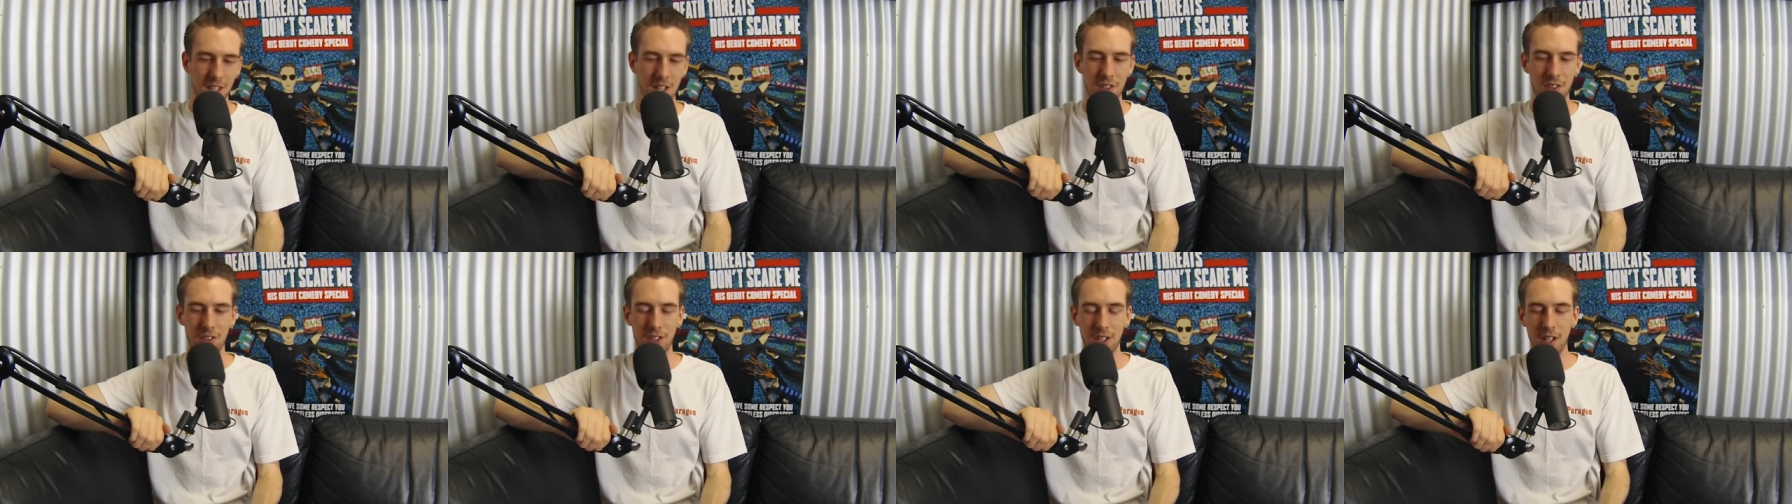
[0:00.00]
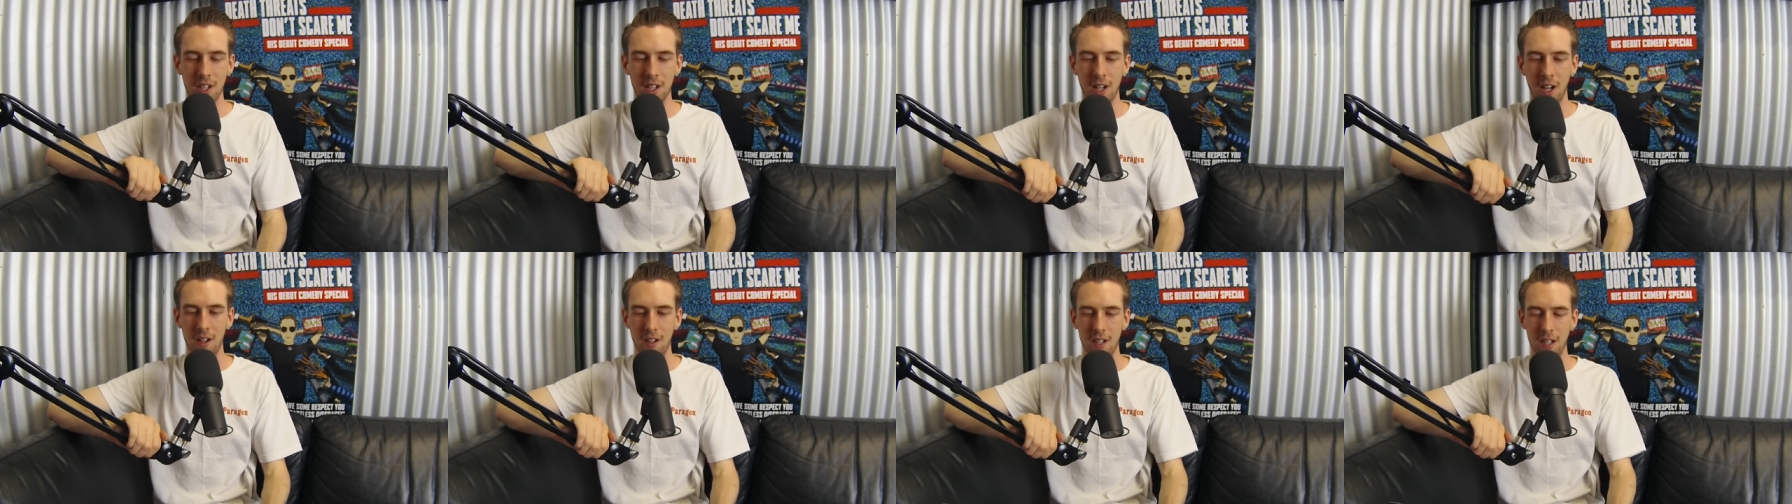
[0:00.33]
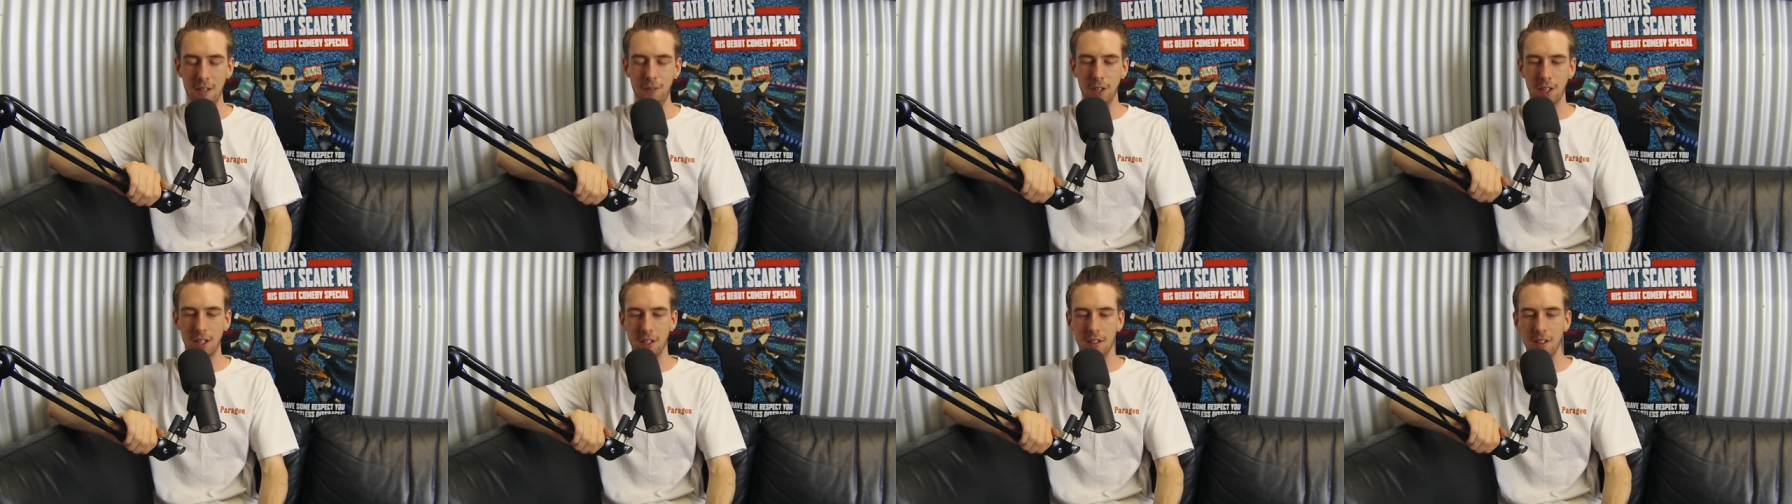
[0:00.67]
so you know,
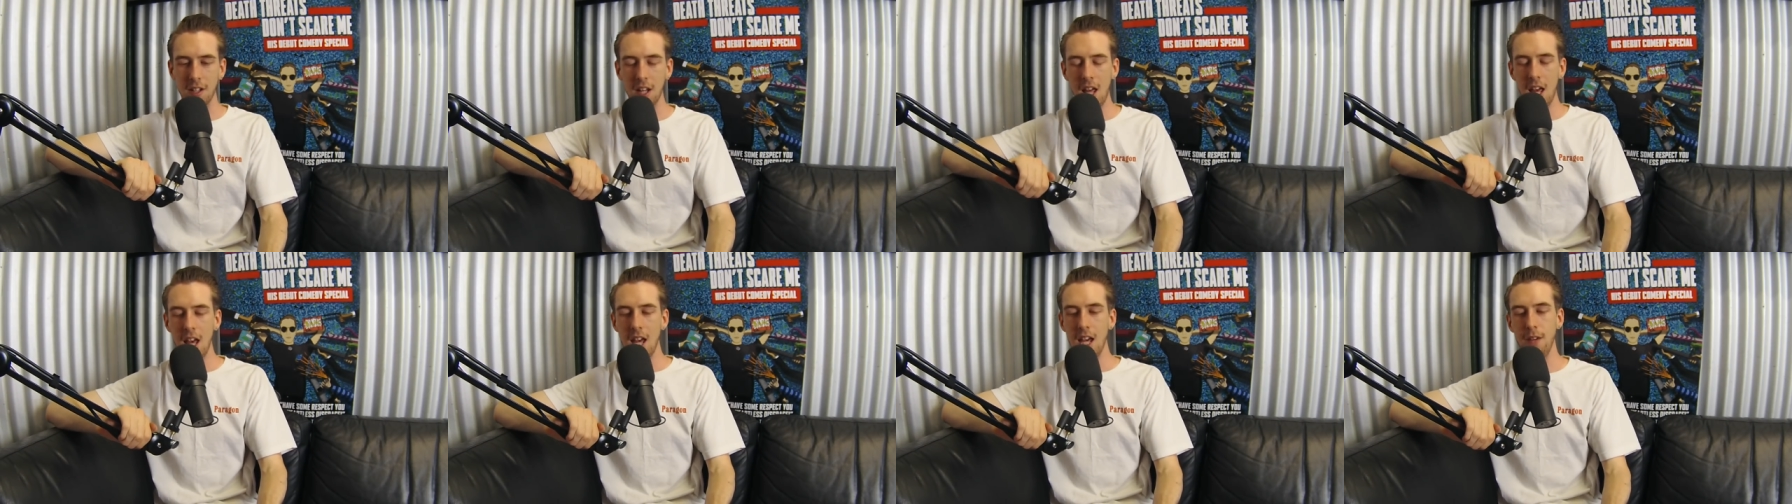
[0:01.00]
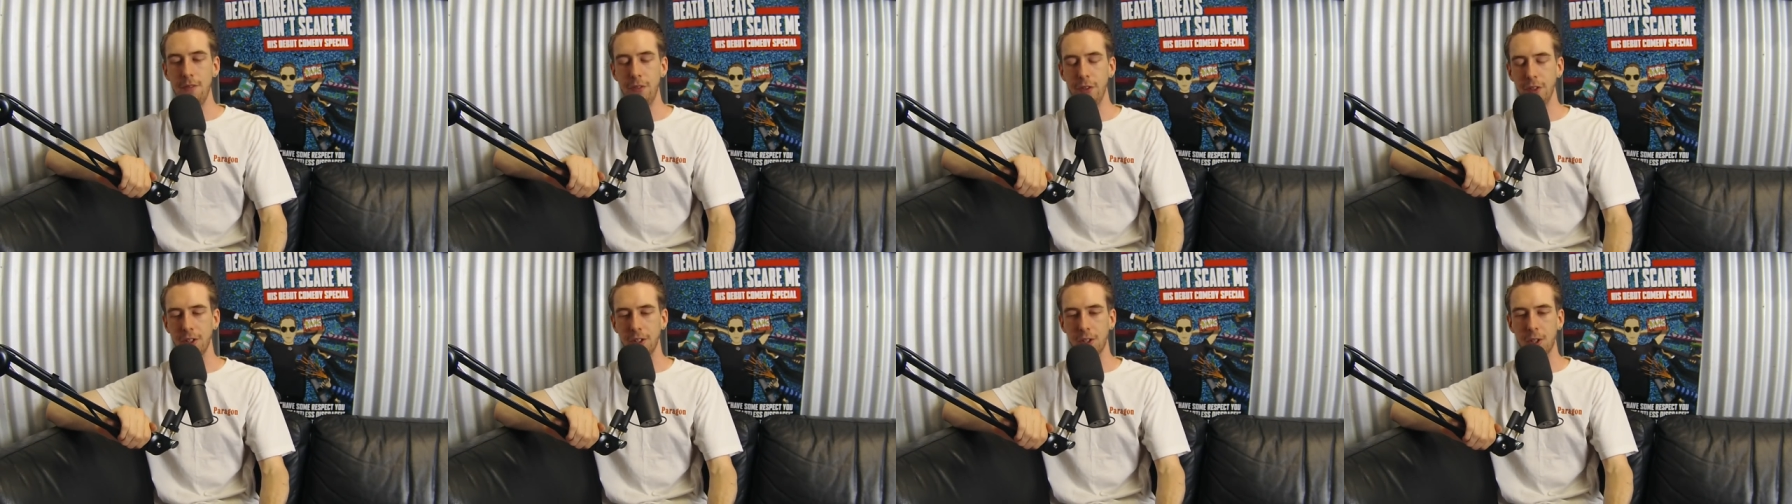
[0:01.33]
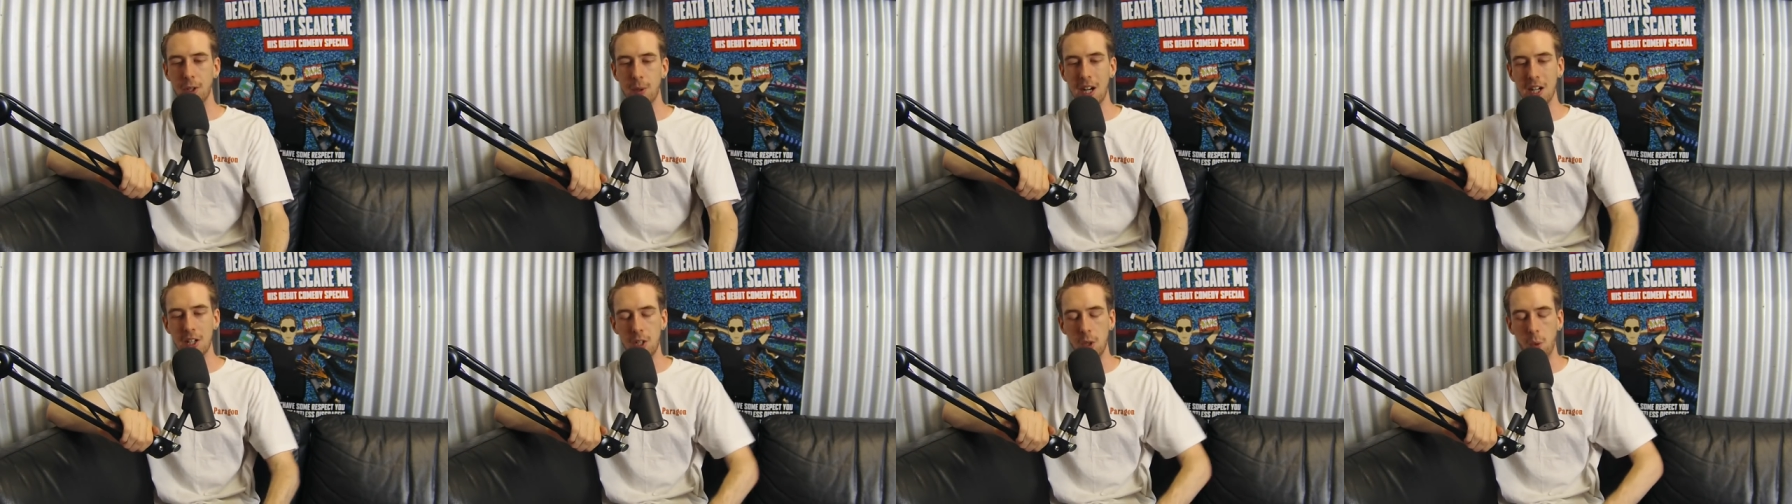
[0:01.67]
if you could if you could
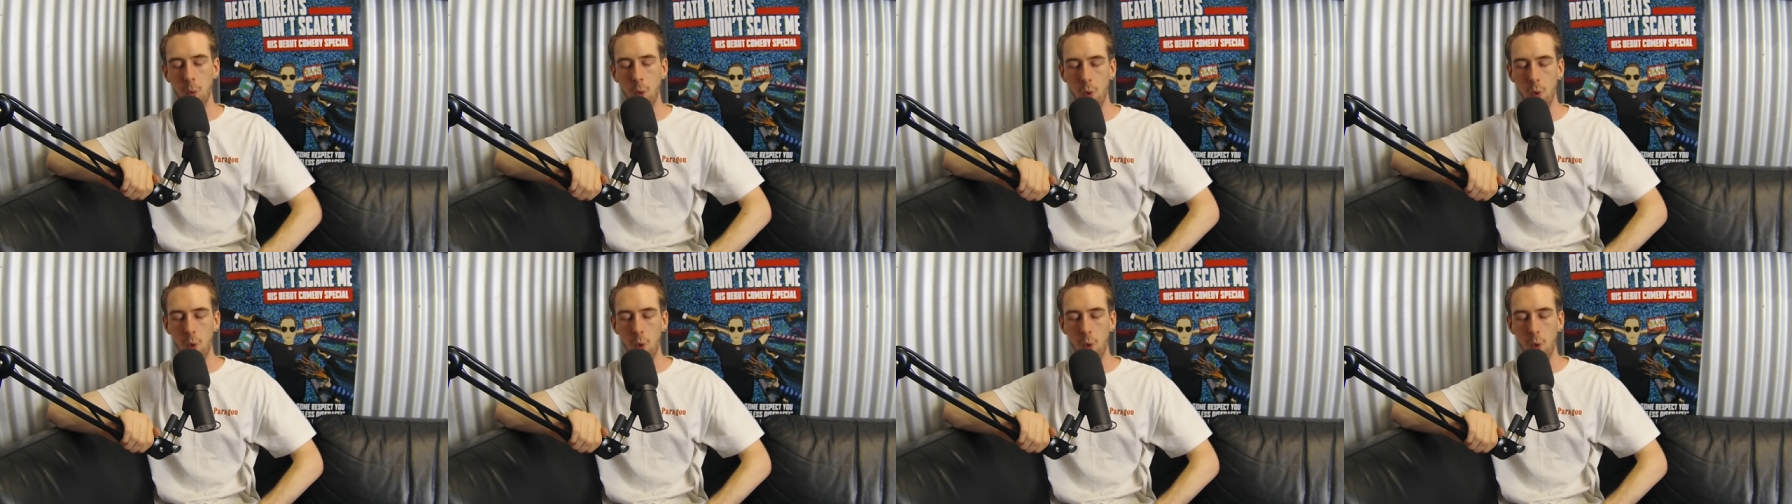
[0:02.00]
crush a